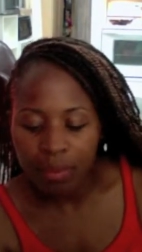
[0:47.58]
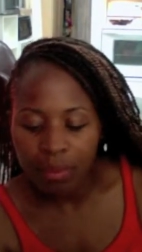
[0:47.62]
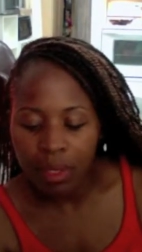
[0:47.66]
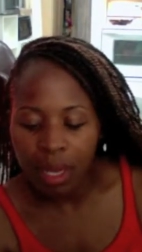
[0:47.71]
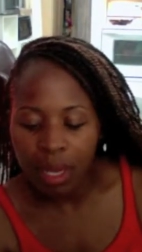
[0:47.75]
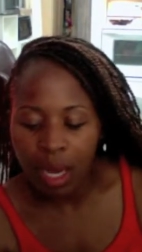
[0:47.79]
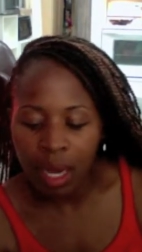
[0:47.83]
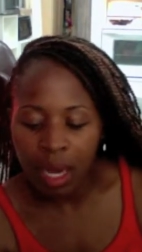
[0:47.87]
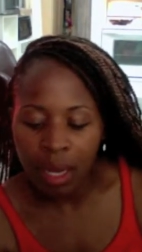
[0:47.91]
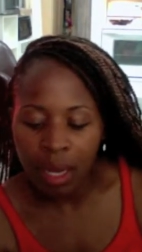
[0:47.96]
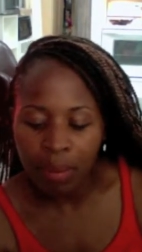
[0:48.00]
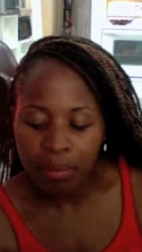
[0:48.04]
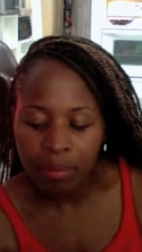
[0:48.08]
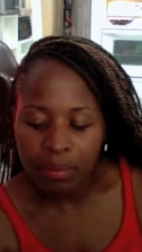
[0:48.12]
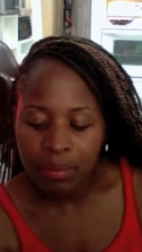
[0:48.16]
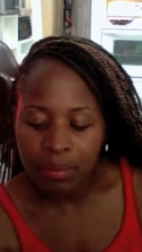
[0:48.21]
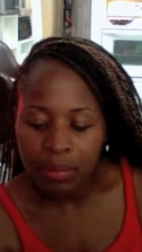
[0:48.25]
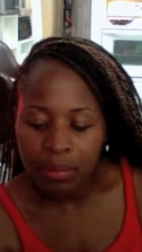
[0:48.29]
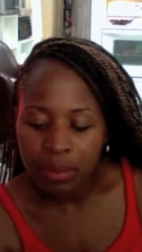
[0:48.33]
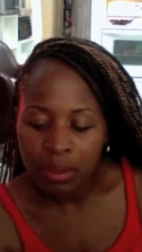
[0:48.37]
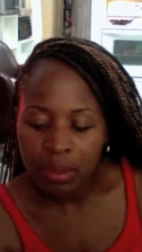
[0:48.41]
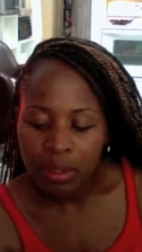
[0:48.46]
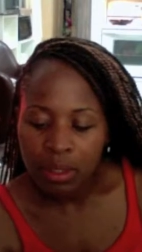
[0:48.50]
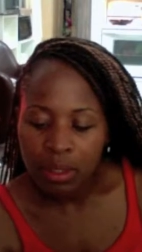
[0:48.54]
Um,
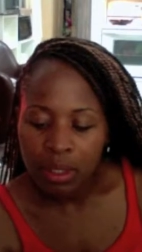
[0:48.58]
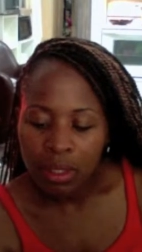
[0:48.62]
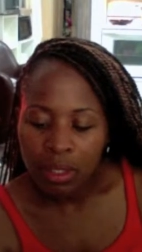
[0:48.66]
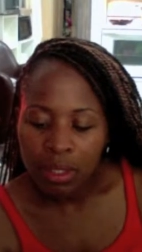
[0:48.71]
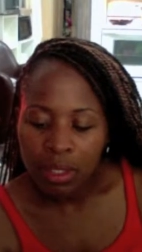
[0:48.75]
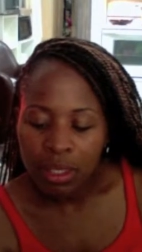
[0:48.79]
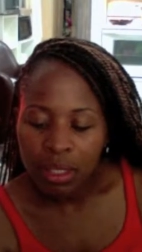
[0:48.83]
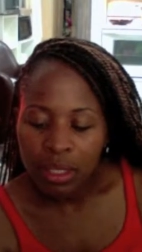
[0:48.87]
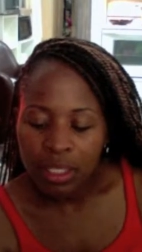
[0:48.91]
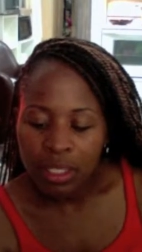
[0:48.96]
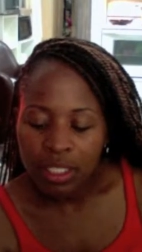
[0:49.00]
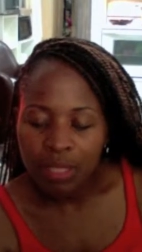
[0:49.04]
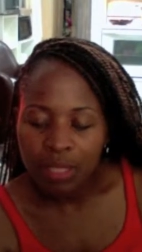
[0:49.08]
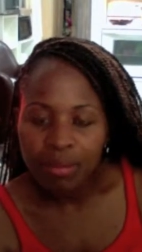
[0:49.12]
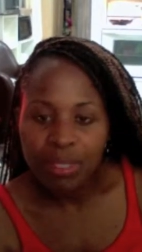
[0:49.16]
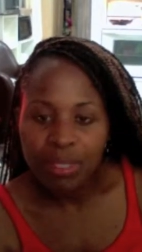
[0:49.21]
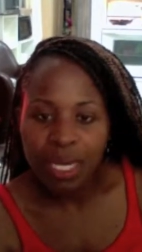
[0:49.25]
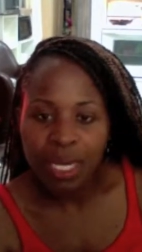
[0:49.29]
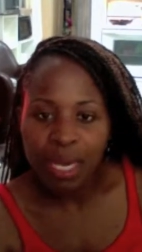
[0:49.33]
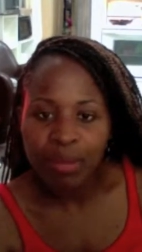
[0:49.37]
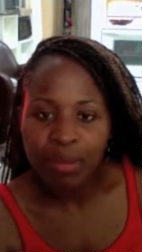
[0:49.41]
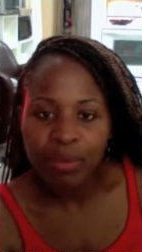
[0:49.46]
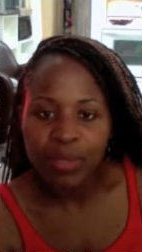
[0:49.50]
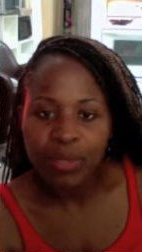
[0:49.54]

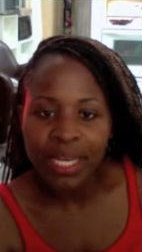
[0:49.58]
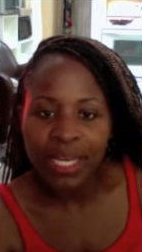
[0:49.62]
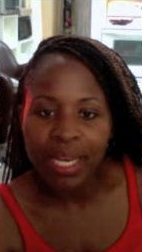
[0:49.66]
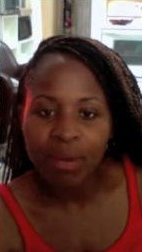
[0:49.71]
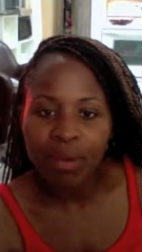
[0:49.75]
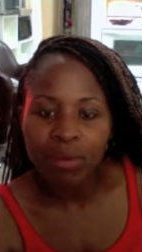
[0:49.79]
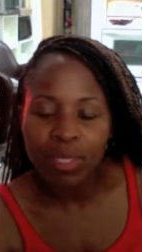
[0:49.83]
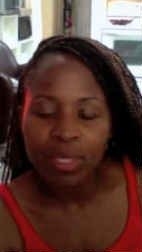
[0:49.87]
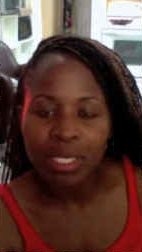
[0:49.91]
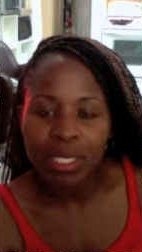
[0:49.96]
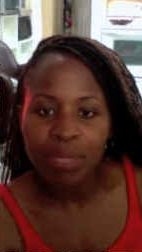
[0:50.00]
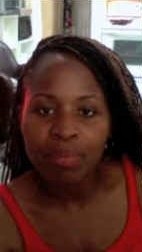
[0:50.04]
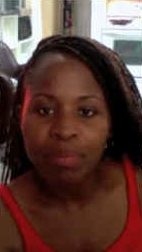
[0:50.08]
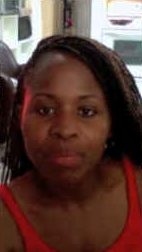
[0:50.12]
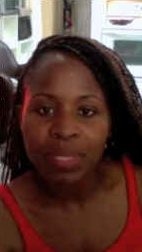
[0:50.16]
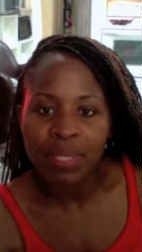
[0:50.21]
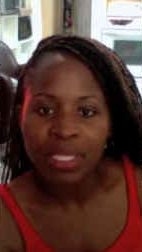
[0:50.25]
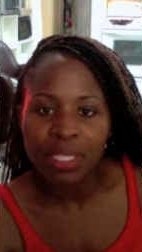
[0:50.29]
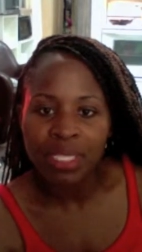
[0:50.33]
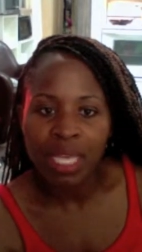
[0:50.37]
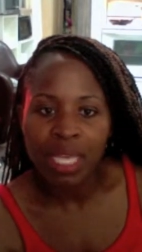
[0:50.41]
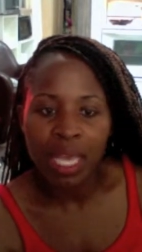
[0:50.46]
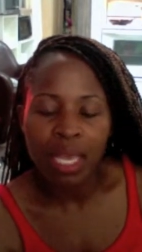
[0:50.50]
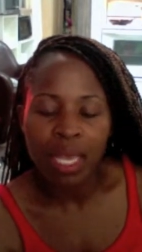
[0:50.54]
sometimes we get really
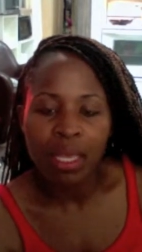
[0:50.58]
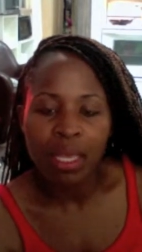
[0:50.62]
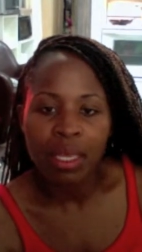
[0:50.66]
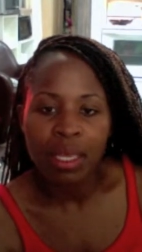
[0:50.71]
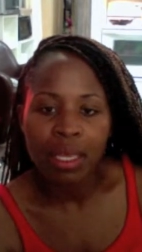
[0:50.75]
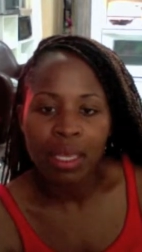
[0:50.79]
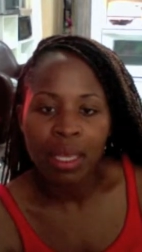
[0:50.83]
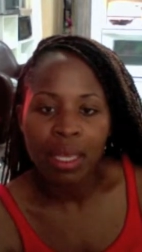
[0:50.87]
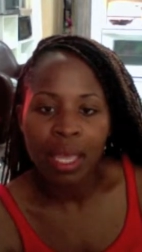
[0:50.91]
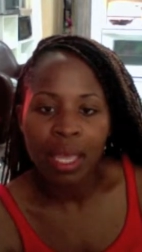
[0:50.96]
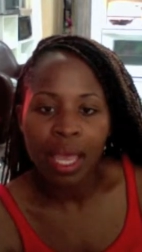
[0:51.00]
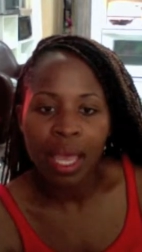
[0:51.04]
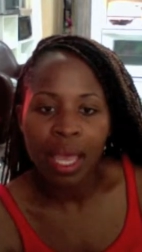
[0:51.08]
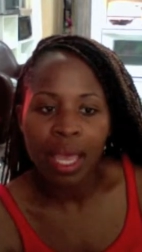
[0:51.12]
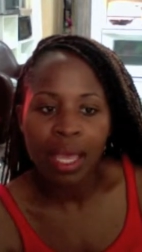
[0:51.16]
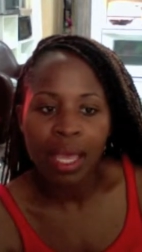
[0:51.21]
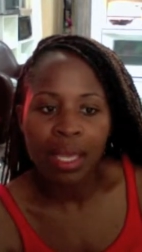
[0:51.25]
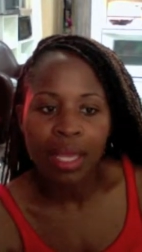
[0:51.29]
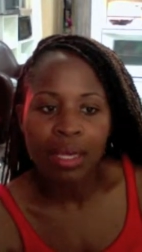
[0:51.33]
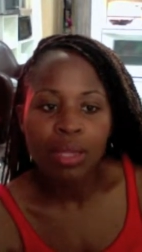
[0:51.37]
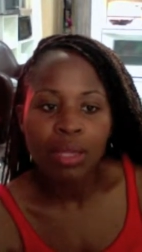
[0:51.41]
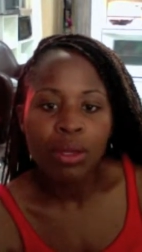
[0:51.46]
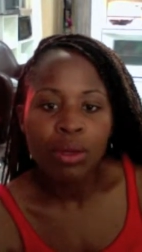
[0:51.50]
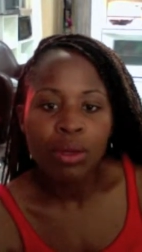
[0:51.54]
busy
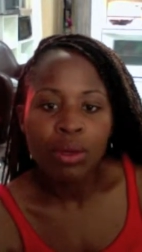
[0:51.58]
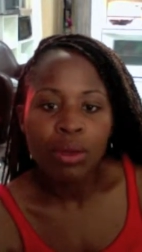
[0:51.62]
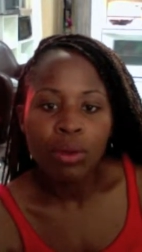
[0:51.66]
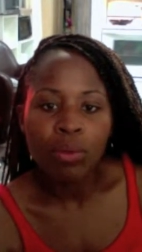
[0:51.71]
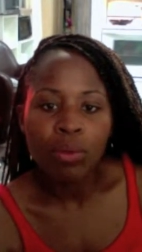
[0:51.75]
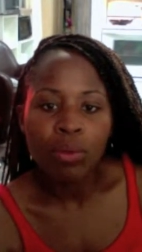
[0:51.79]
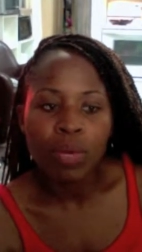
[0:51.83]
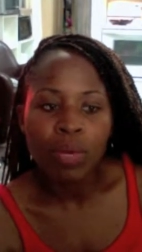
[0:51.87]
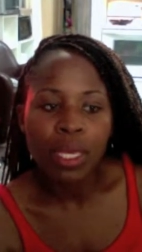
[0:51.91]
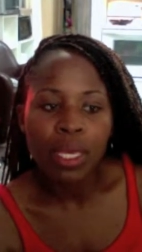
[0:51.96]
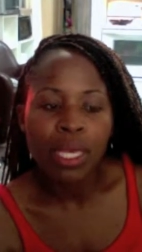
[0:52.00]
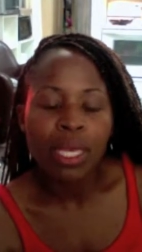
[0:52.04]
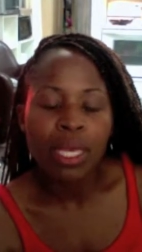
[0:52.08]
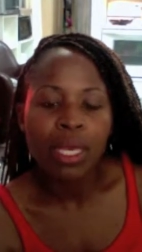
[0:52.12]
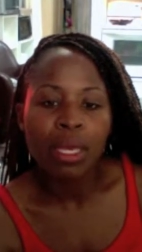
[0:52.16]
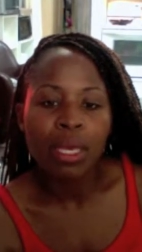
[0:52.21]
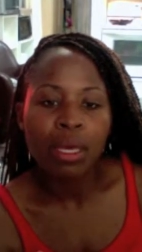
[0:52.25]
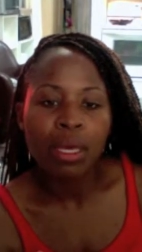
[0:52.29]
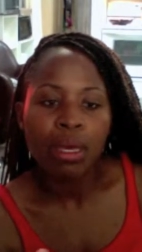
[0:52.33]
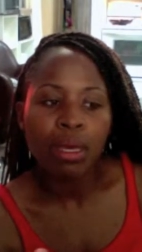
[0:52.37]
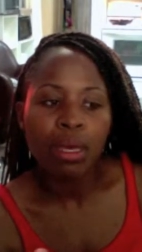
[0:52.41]
and we